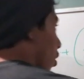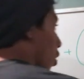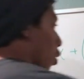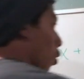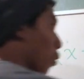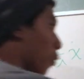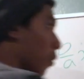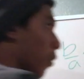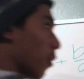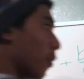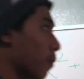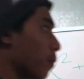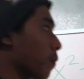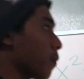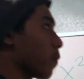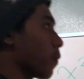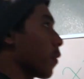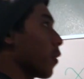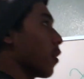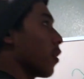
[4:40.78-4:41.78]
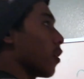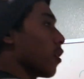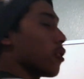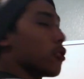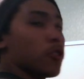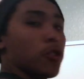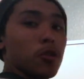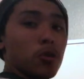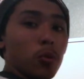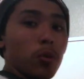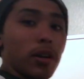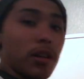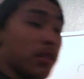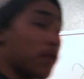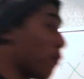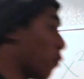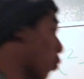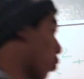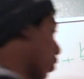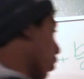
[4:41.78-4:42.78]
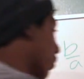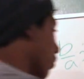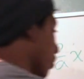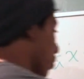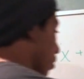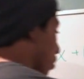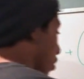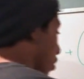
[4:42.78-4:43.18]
over 2 squared is 4,